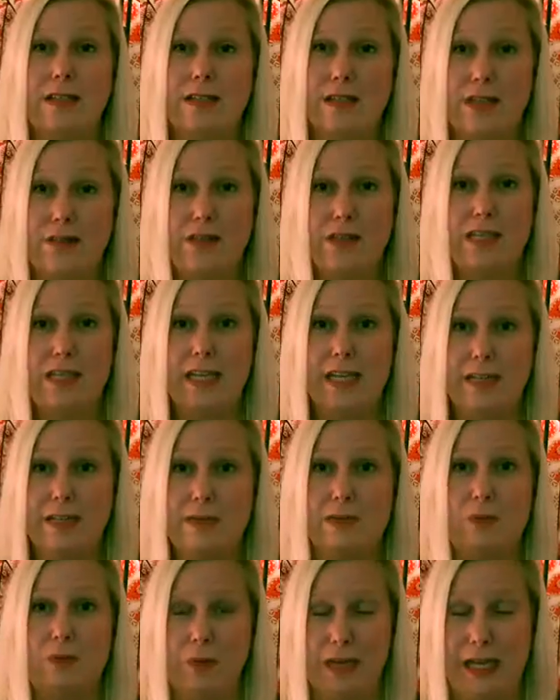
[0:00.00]
7
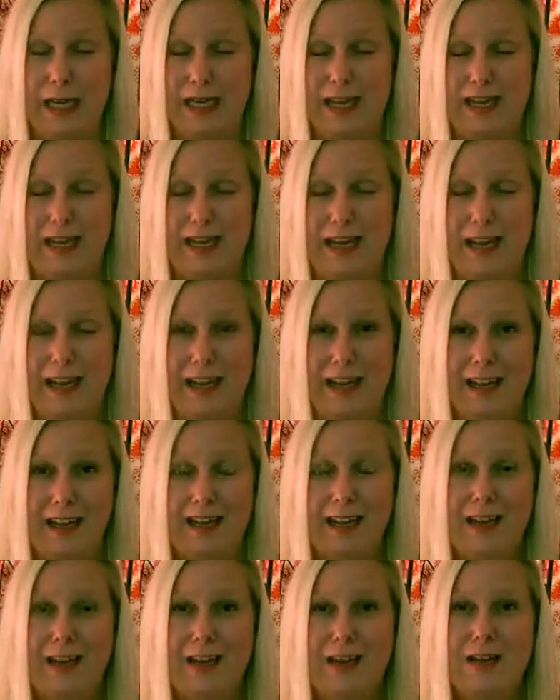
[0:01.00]
days a week,
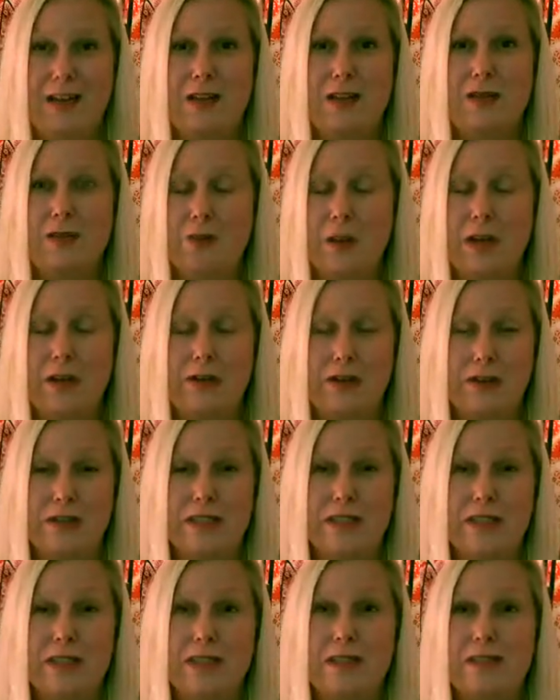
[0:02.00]

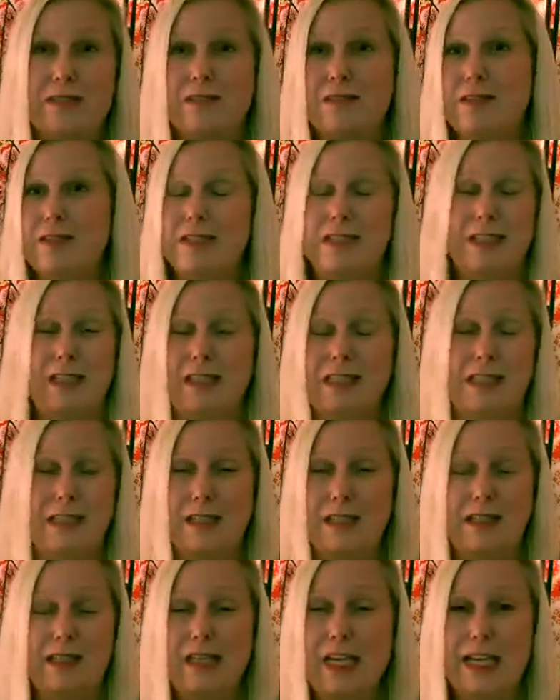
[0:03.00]

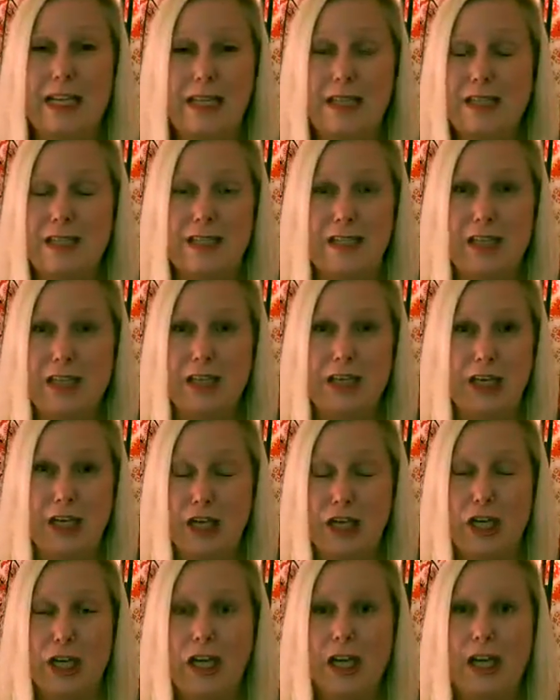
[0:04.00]
360 days a
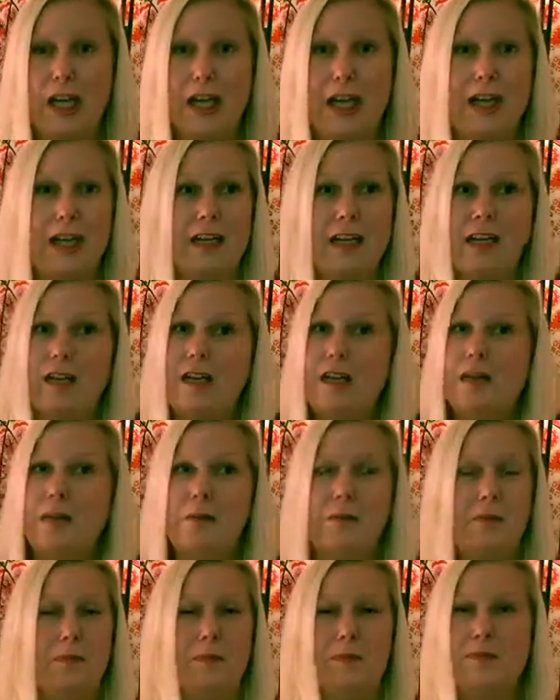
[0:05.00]
year,
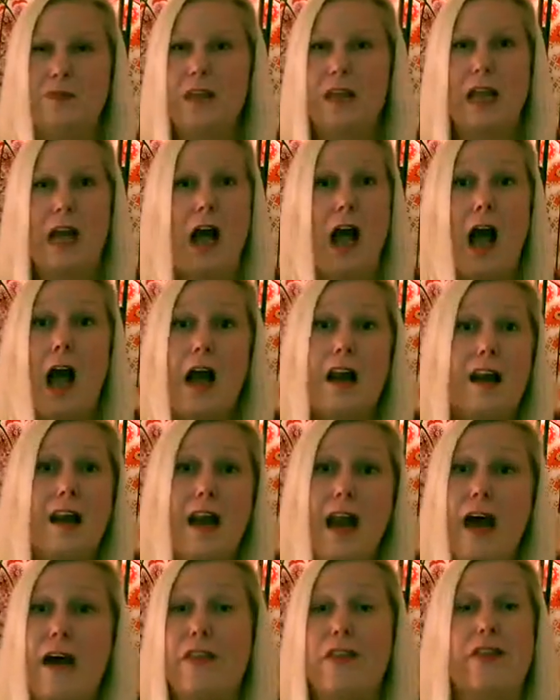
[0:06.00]

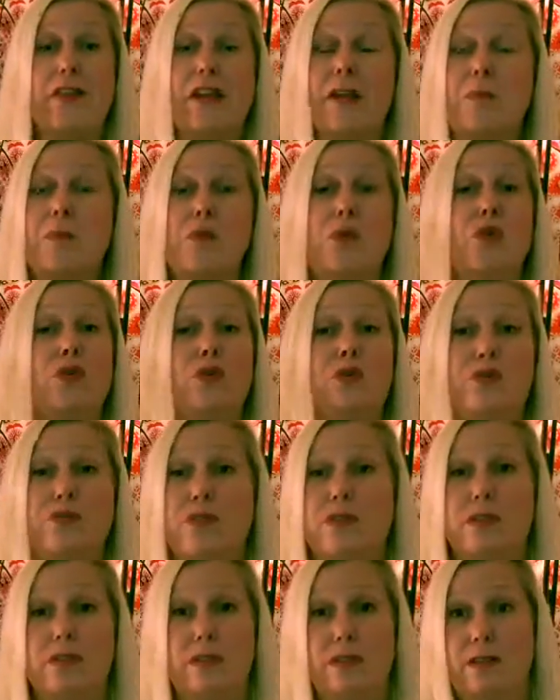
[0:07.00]
nothing
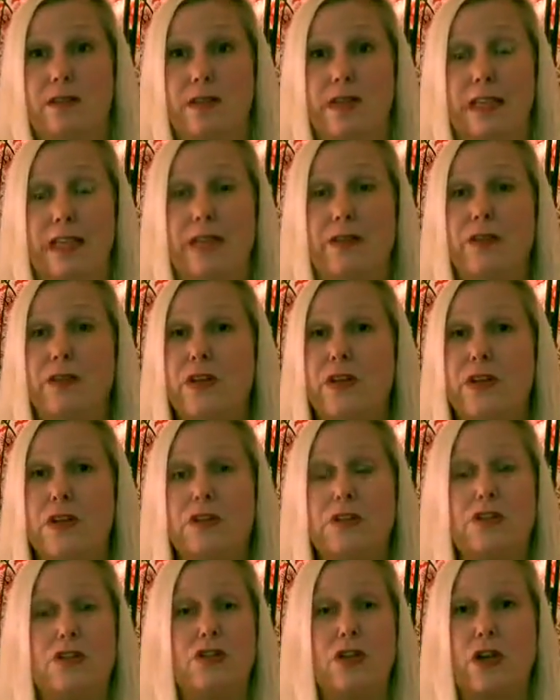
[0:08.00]
moves.
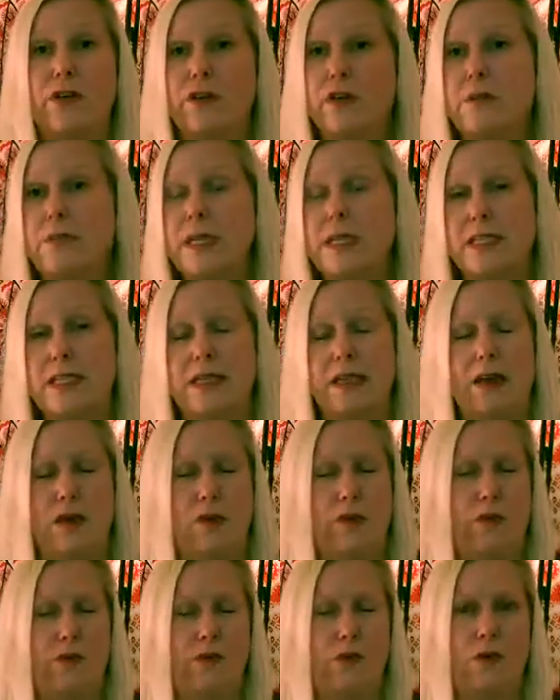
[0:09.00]
Even starving
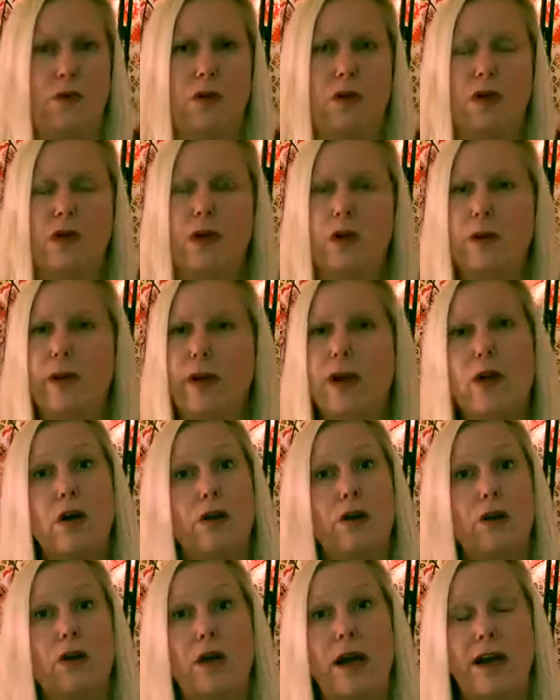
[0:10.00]
myself or going
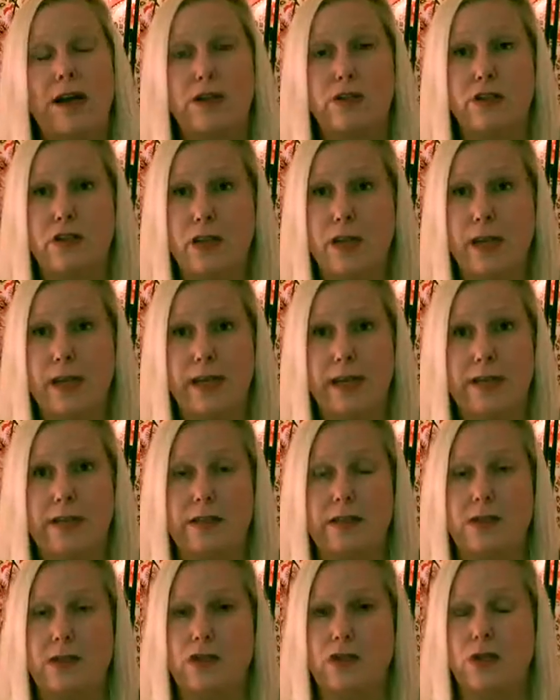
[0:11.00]
on crash
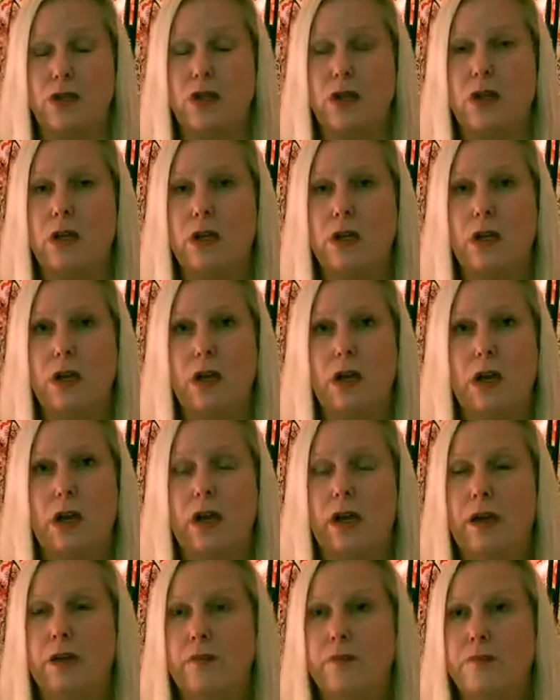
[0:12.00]
diets, or
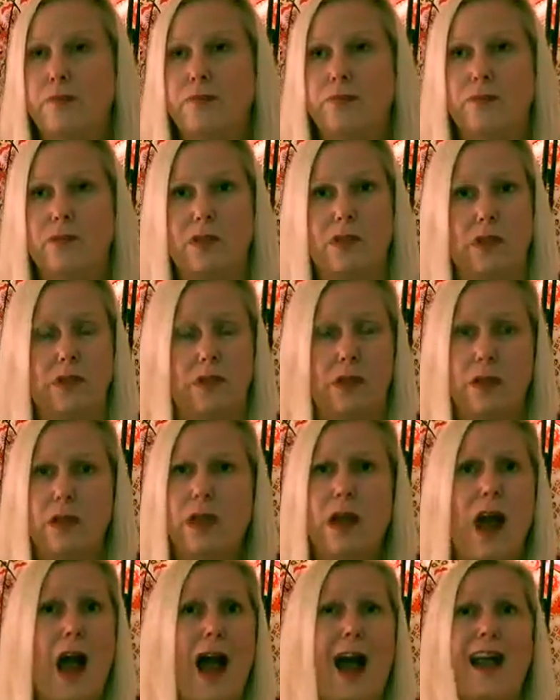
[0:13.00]
I
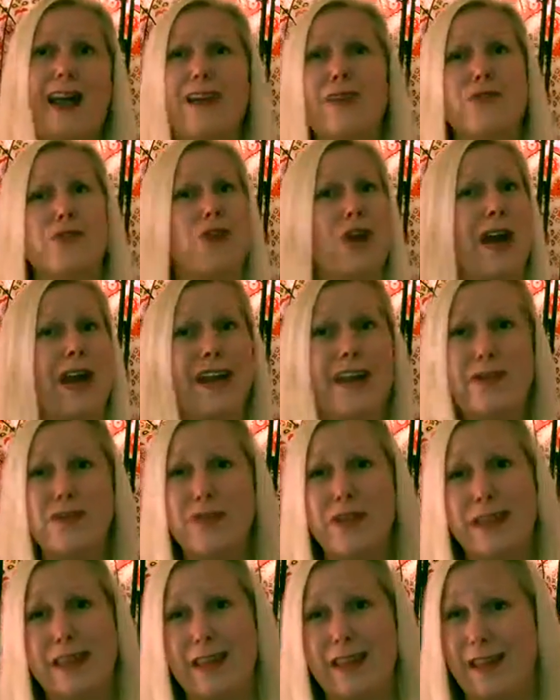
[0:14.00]
have tried
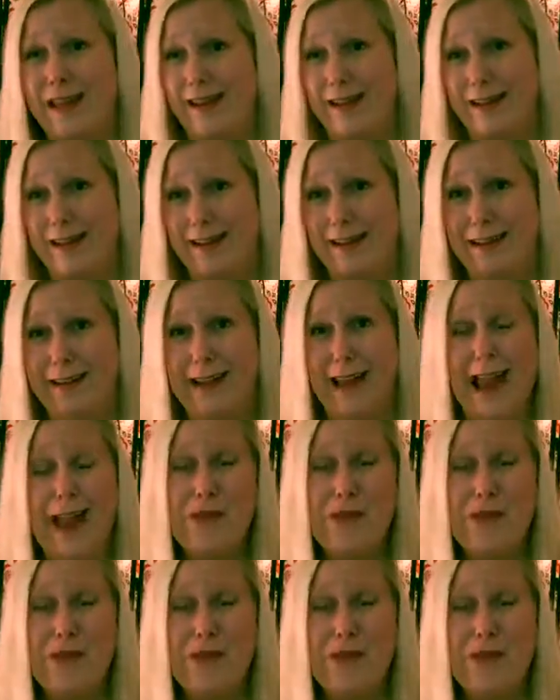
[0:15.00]
everything